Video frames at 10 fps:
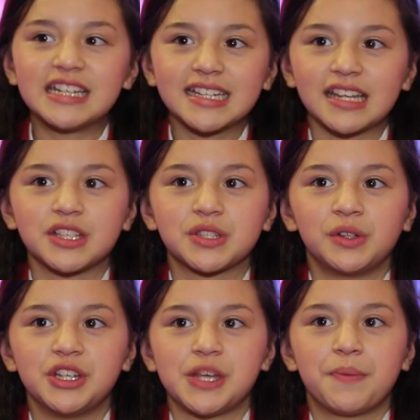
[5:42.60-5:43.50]
I didn't get the
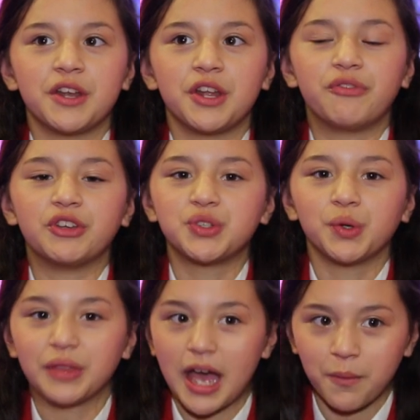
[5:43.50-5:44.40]
scholarship, I know for
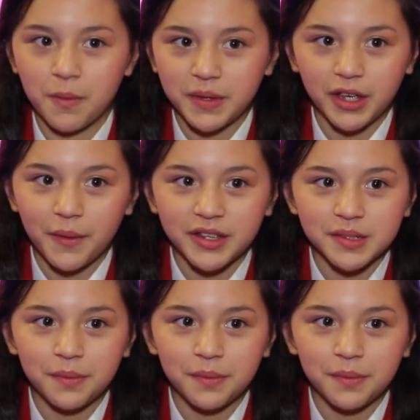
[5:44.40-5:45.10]
sure that I wouldn't be going